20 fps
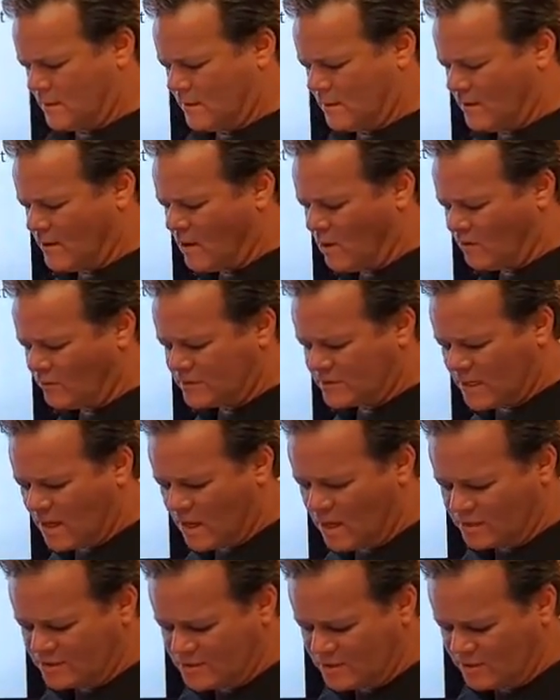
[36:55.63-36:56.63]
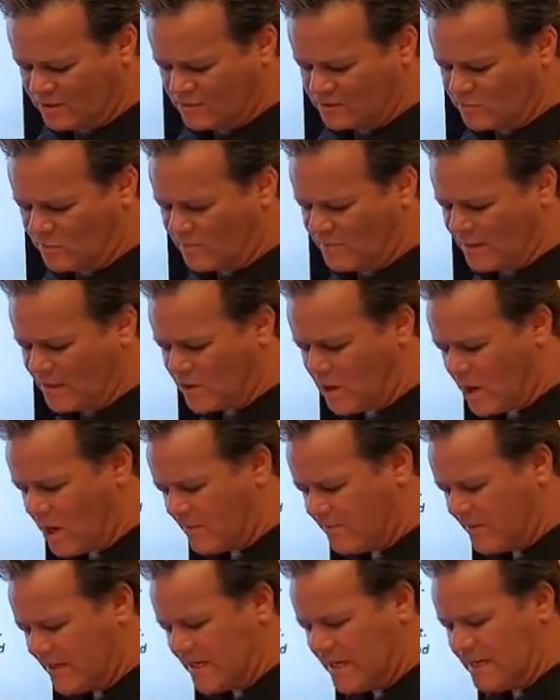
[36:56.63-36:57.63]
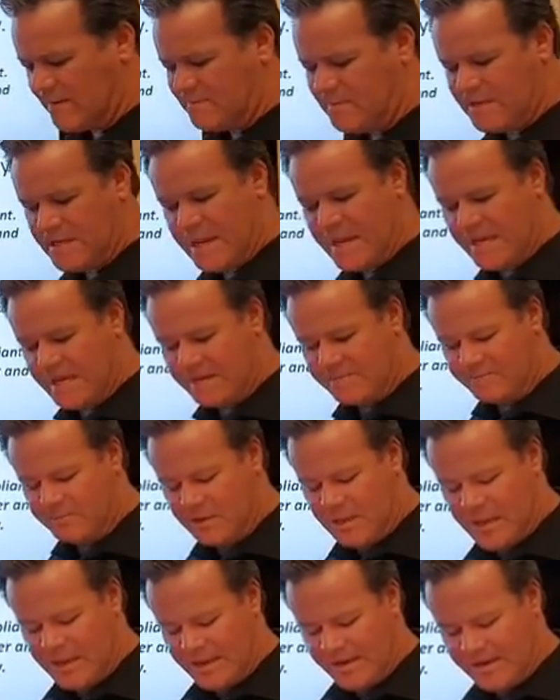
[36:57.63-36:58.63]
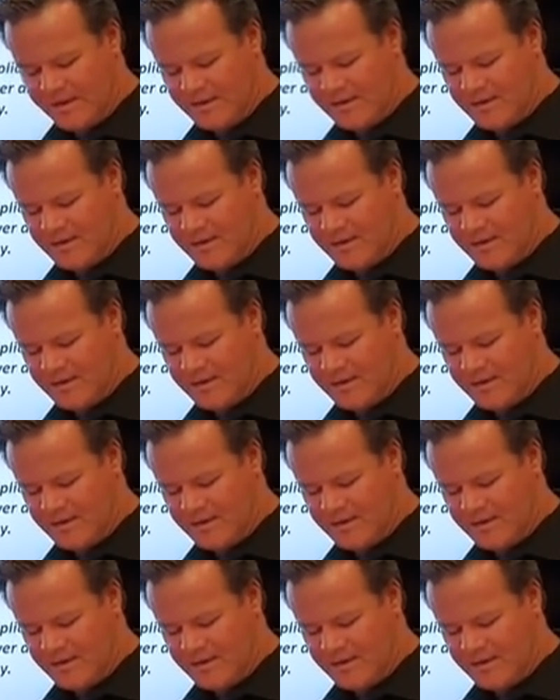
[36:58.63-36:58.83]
Notes, all tunes will be carbon EPA compliant.